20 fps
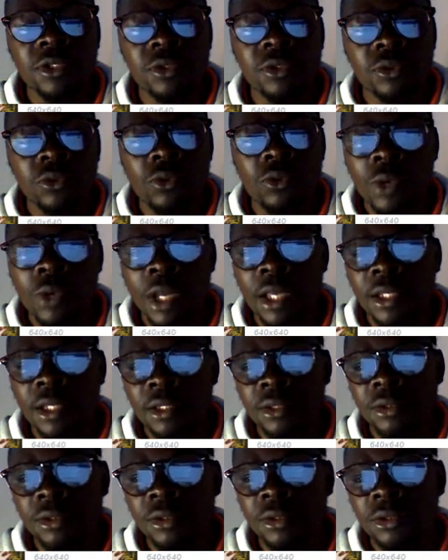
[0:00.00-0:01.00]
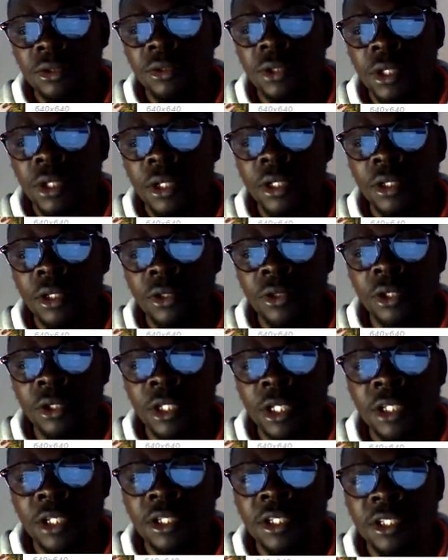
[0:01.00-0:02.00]
like. Change
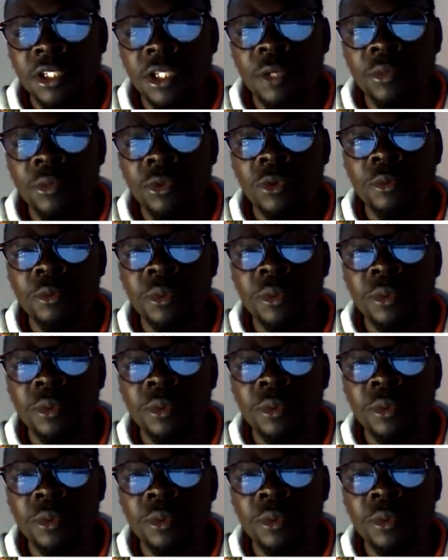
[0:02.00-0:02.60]
this sample page